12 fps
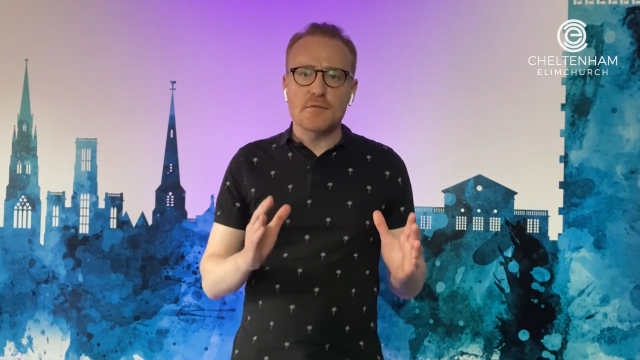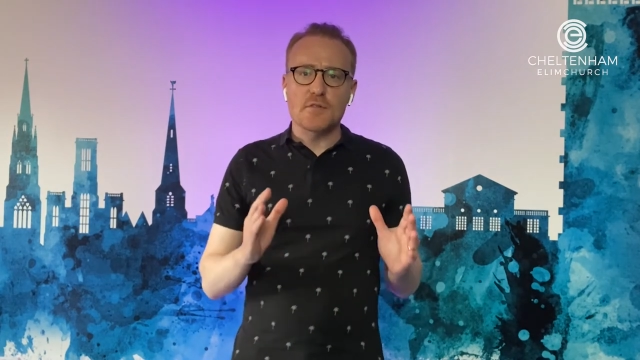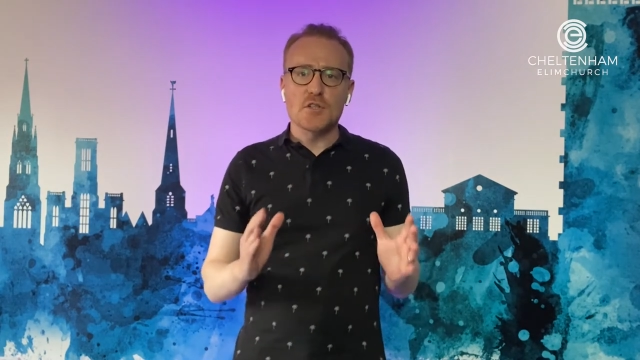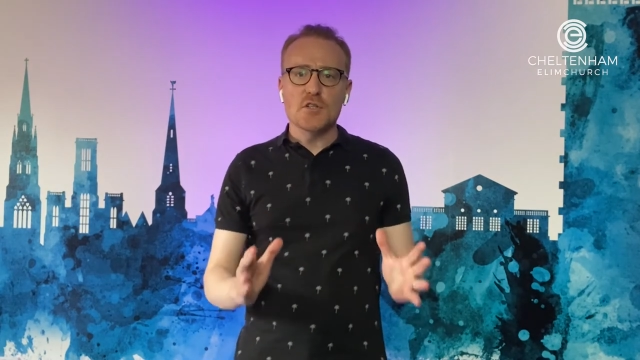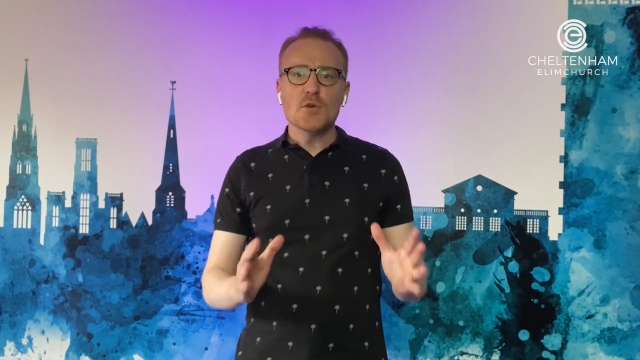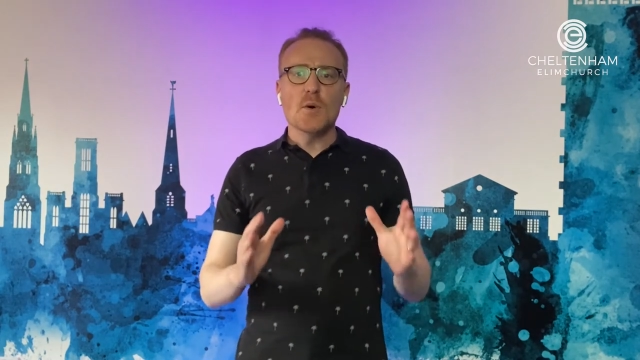for
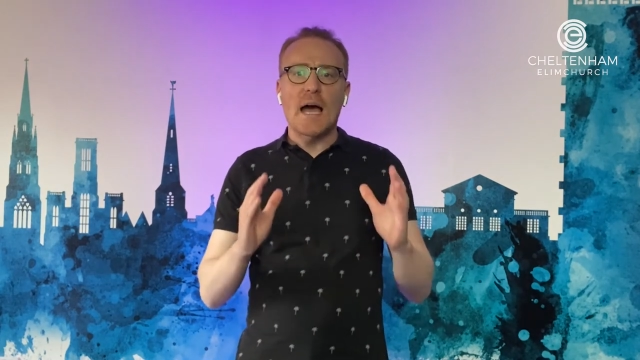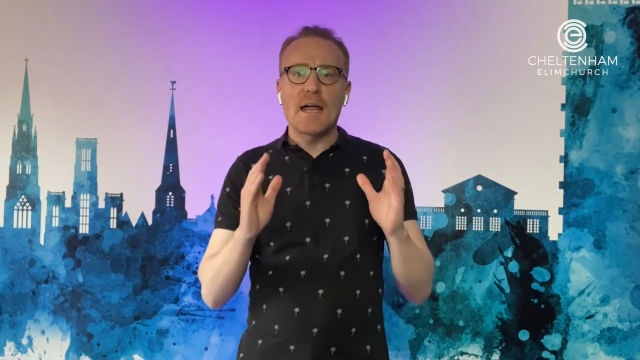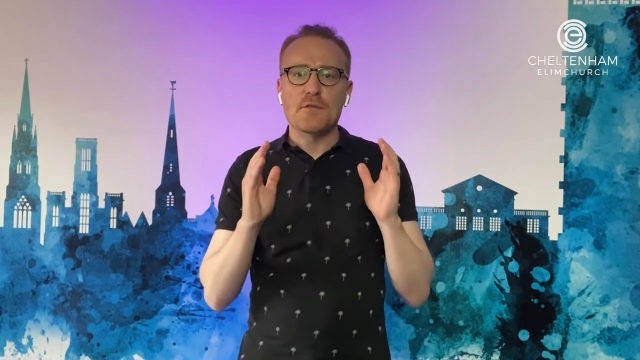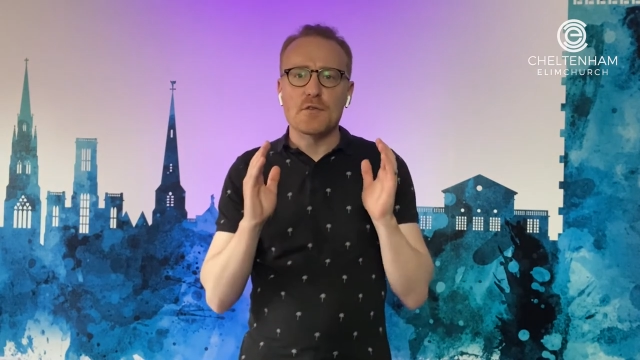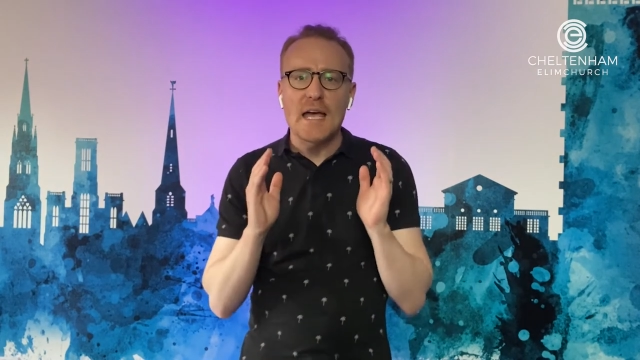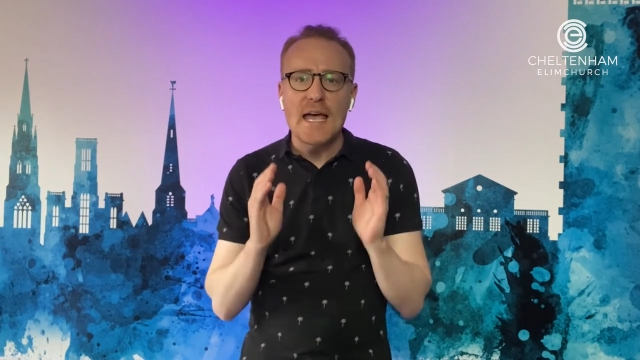you
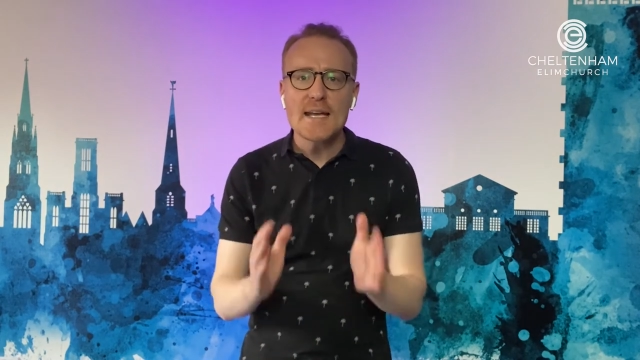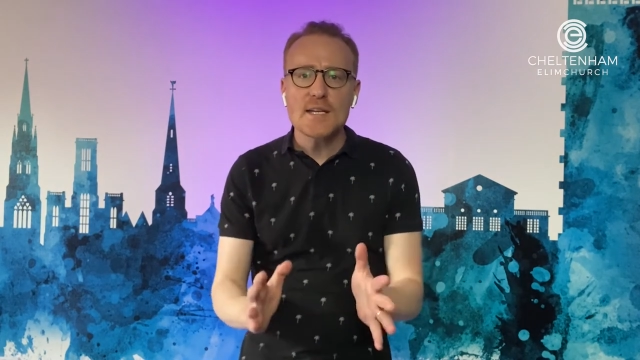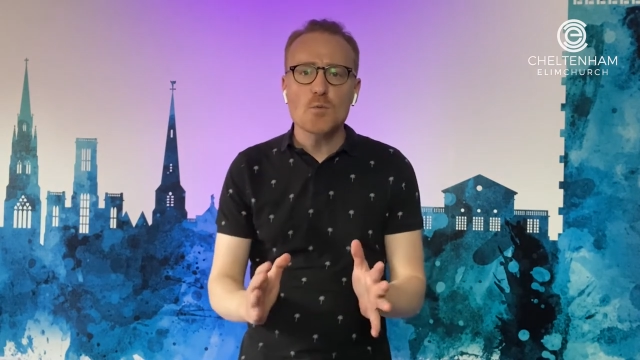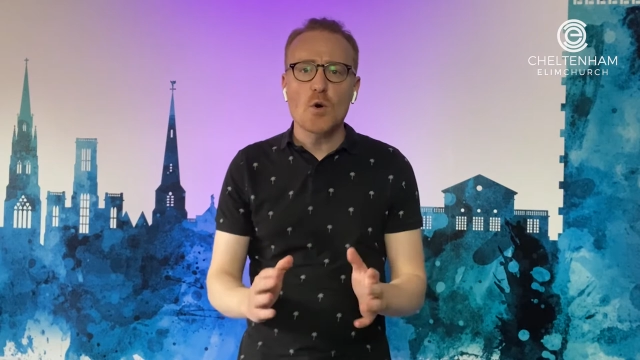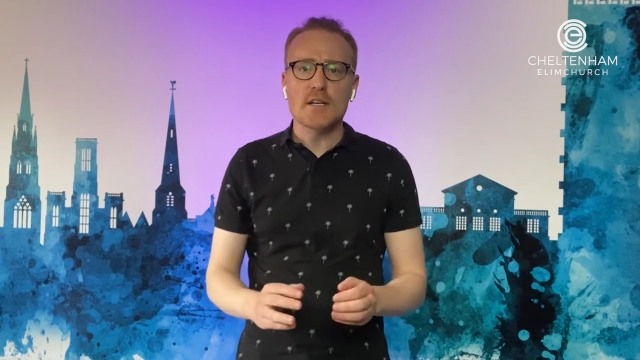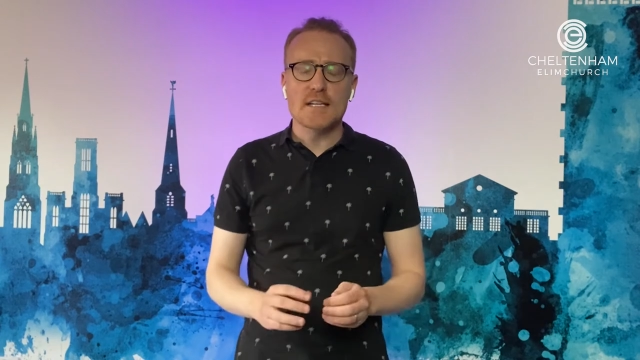and for
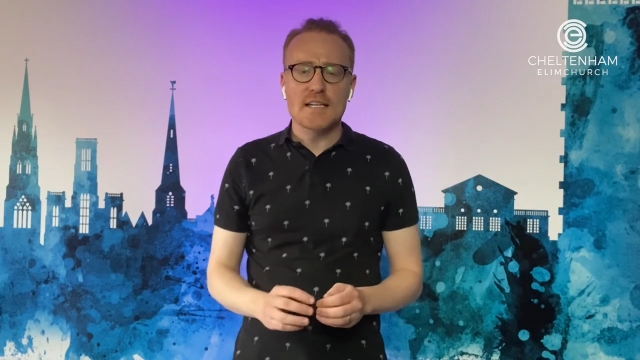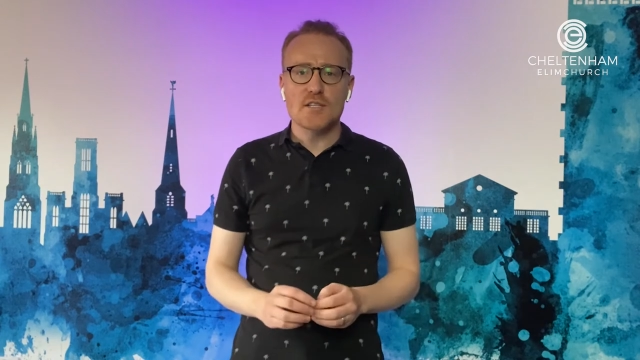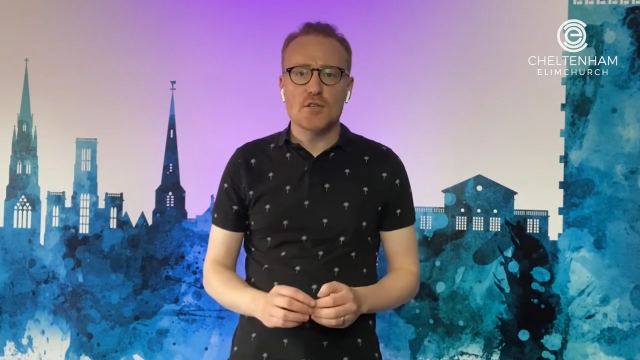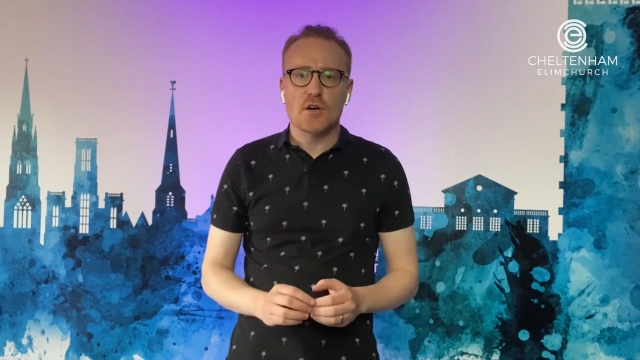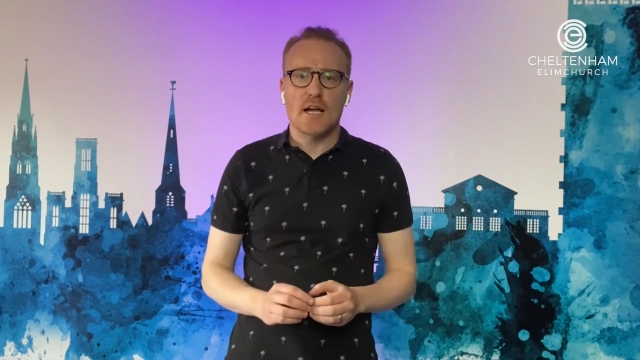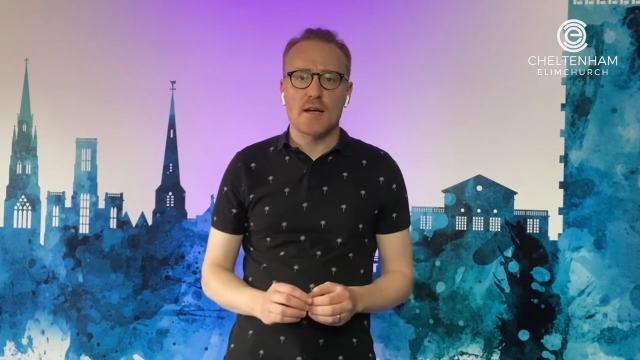anyone in
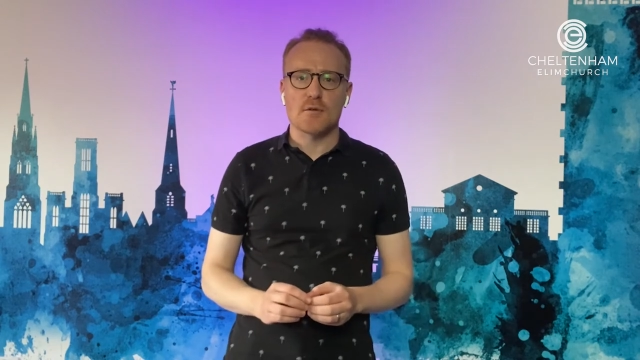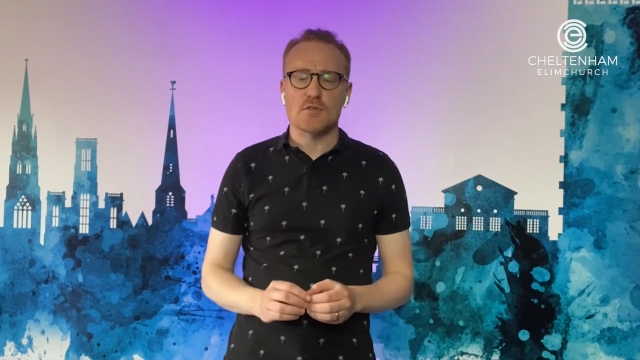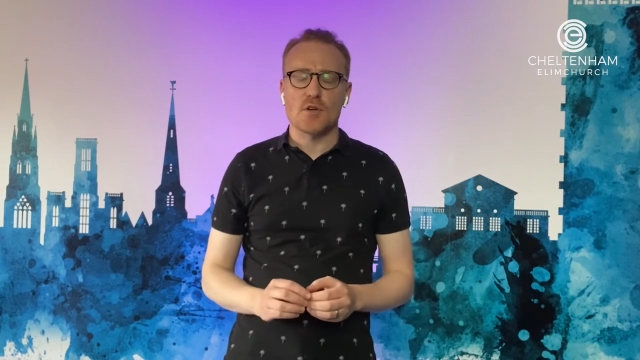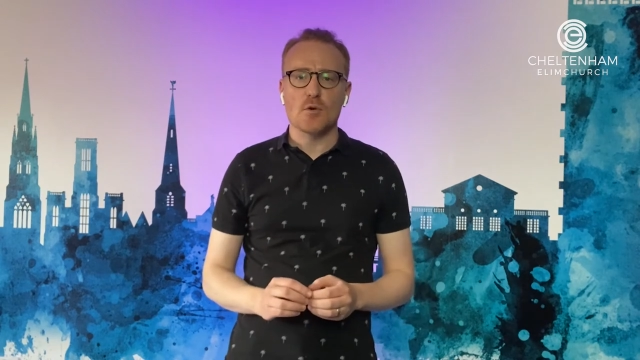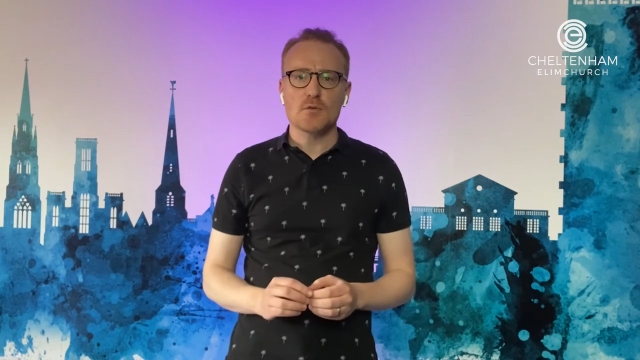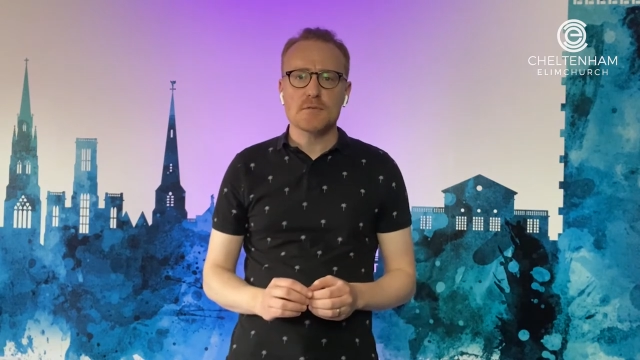your
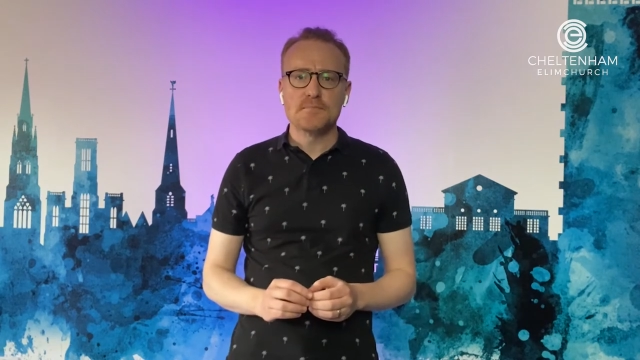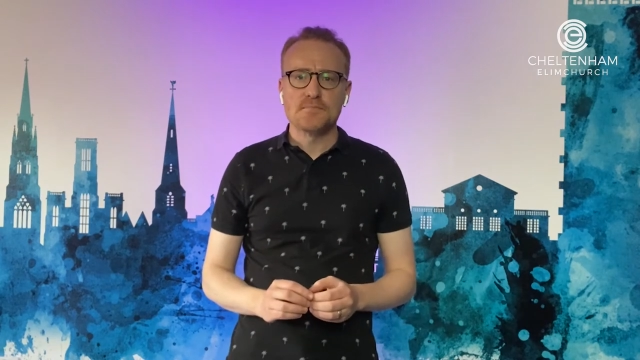household.